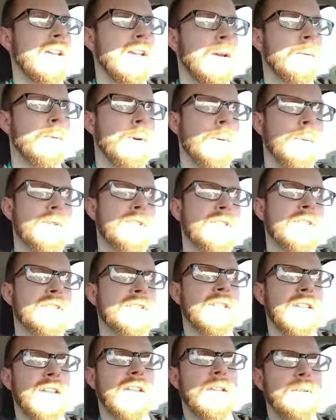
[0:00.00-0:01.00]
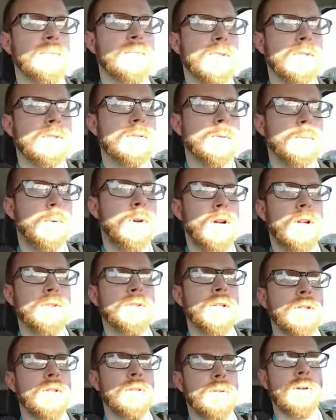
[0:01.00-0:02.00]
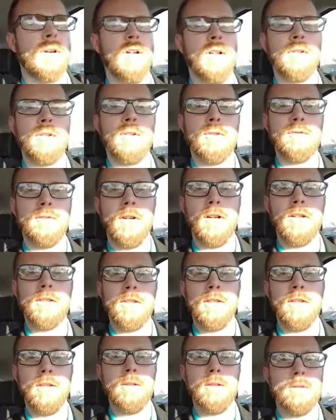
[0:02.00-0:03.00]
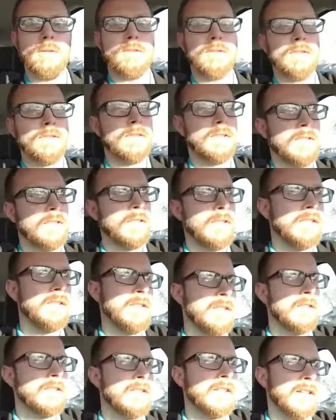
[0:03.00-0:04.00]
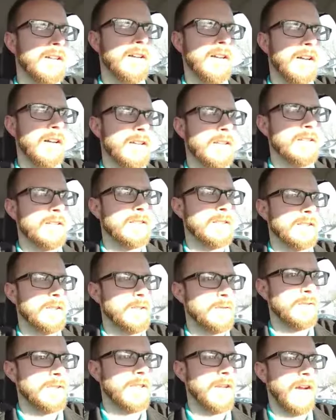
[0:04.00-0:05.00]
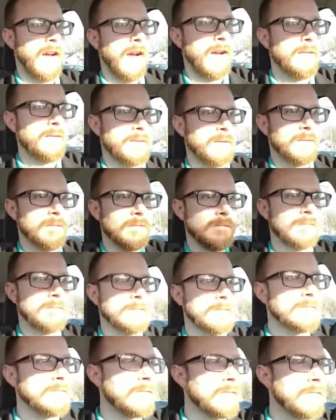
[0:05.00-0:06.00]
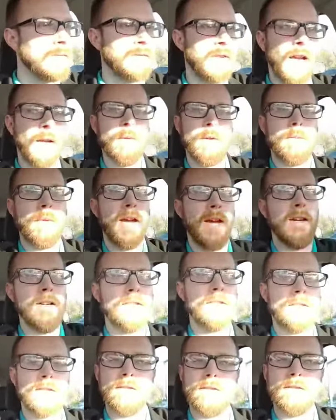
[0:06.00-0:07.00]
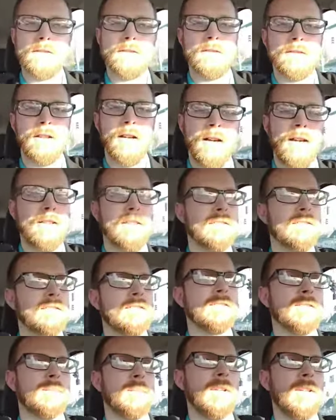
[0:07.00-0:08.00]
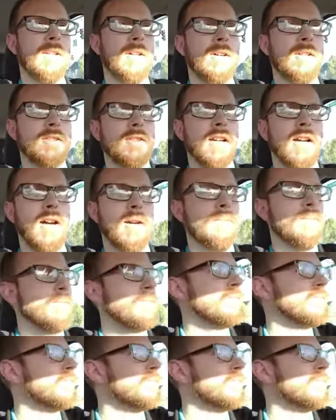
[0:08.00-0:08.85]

and what was his name? Waldo, Geraldo, Faldo, the goofy guy from Family Matters, right? It's been a long time.